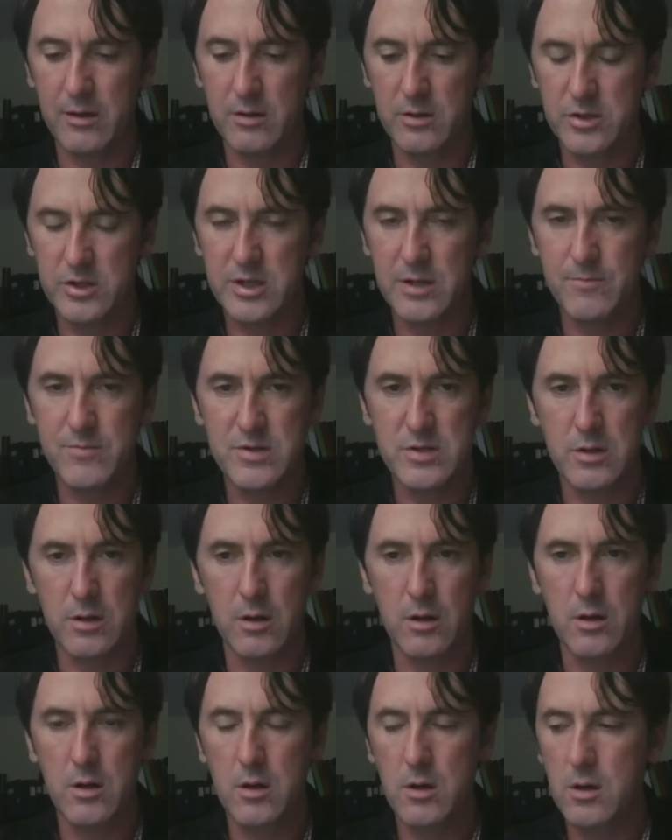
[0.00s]
ships
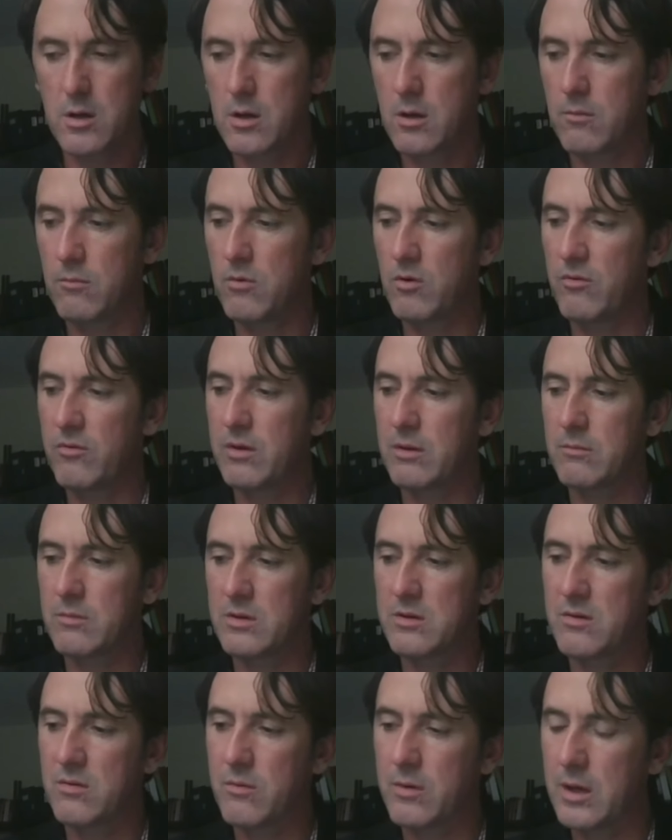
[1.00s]
are moving
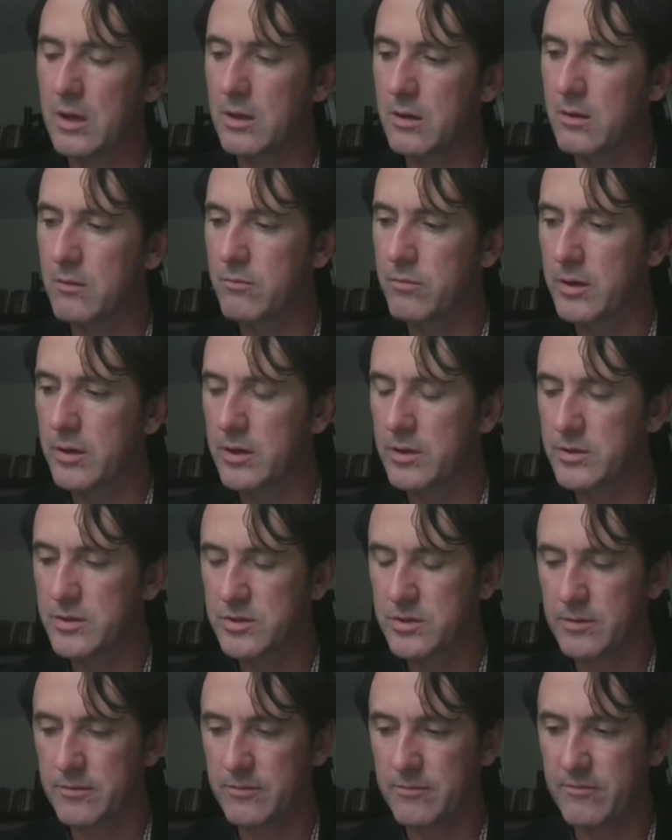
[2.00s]
between the
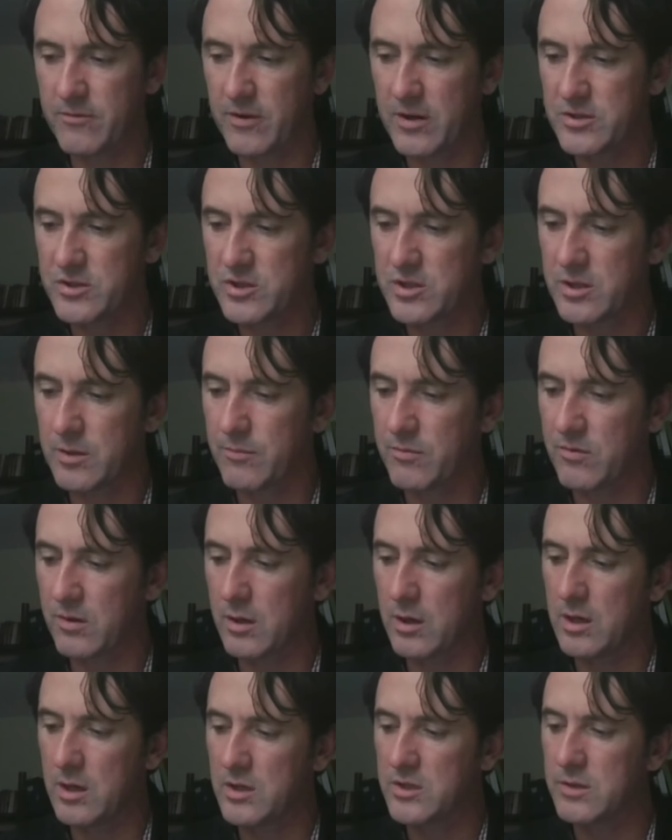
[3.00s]
British and French ships
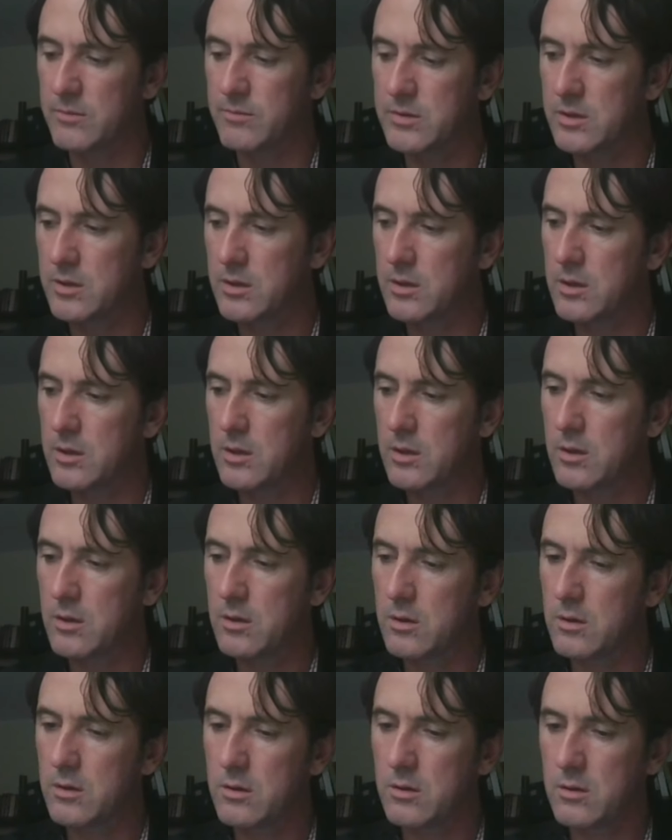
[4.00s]
in Egypt.
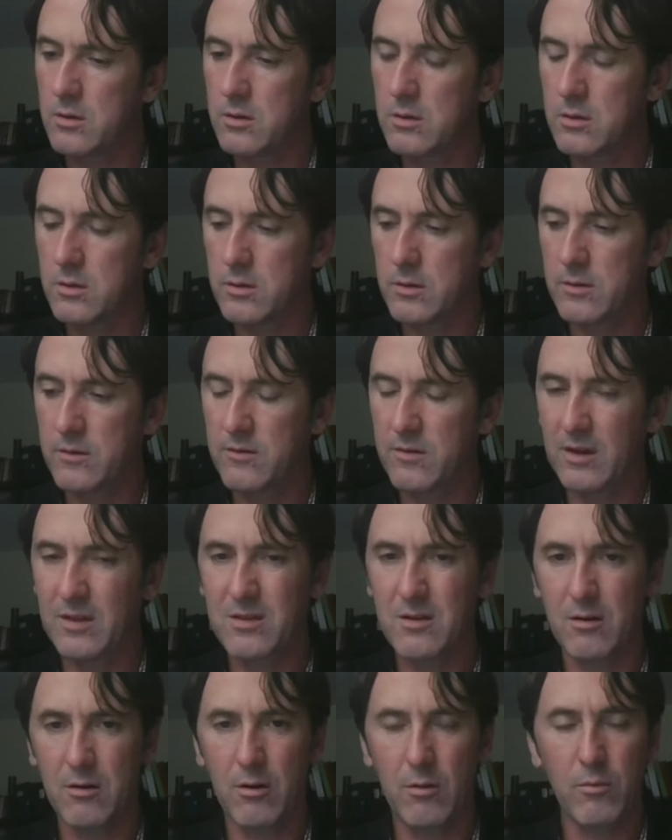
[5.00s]
It's like
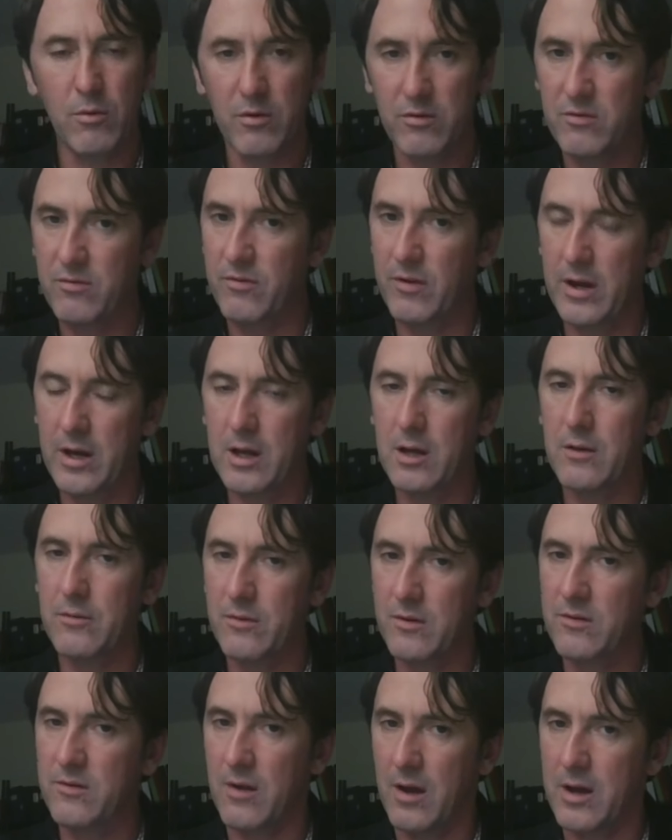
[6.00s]
they're almost fighting on
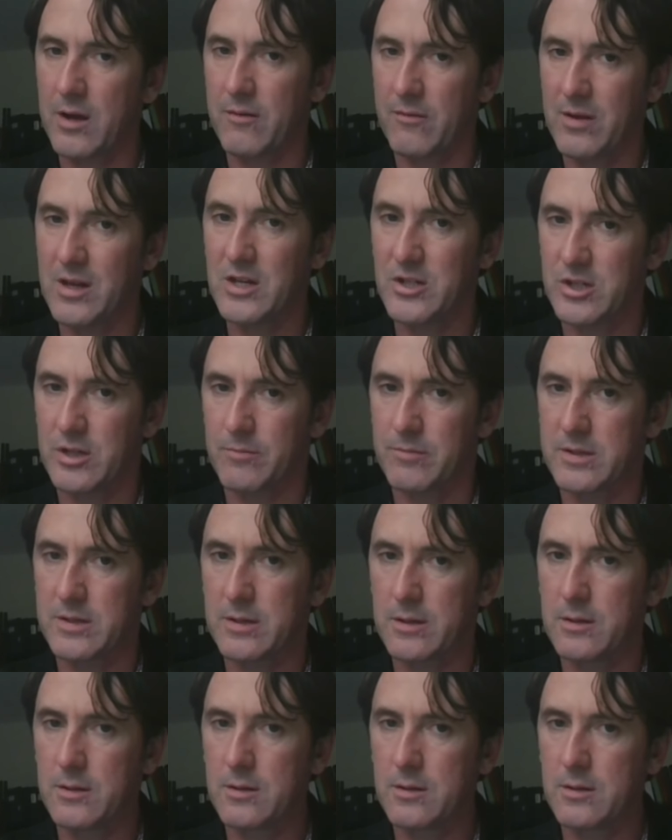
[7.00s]
the side of Egypt.